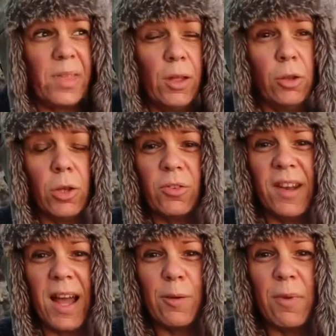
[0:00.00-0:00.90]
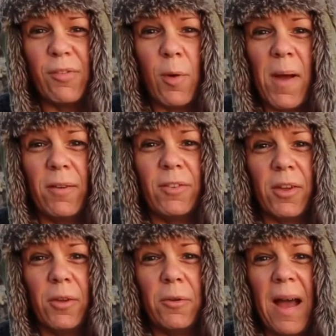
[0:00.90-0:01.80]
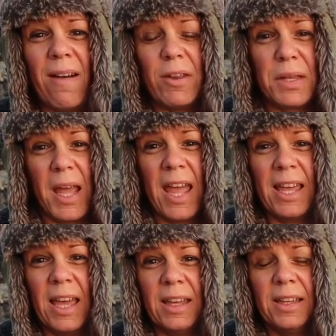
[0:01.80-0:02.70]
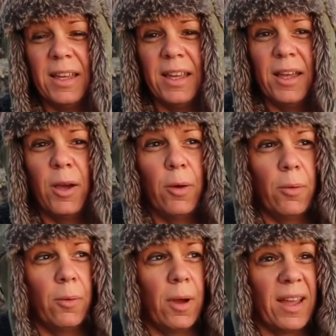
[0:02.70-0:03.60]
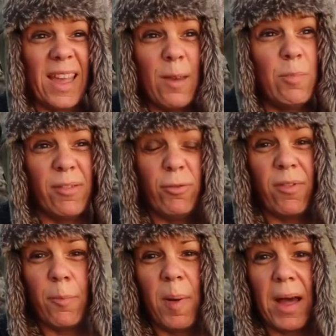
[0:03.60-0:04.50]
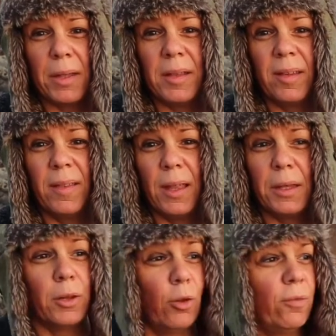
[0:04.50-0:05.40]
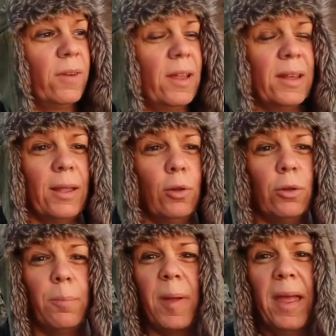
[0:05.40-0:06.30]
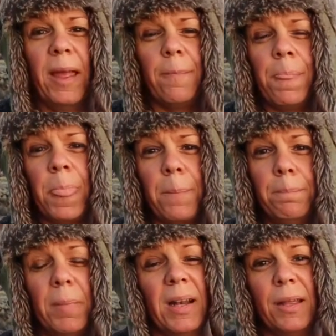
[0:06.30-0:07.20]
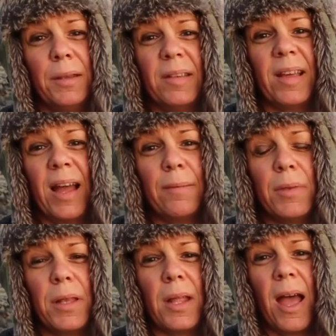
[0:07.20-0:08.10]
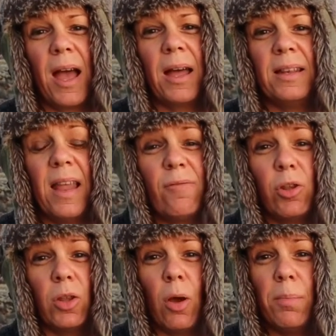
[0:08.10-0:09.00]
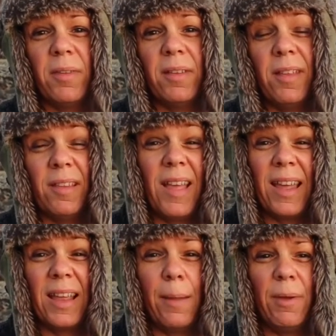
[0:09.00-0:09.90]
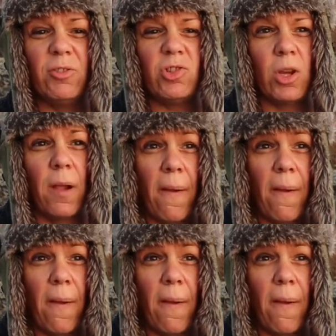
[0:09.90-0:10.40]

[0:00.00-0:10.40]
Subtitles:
So tonight we've come out to Arisaig. Again, we've driven past this lovely little bay millions of times and never stopped to take an image.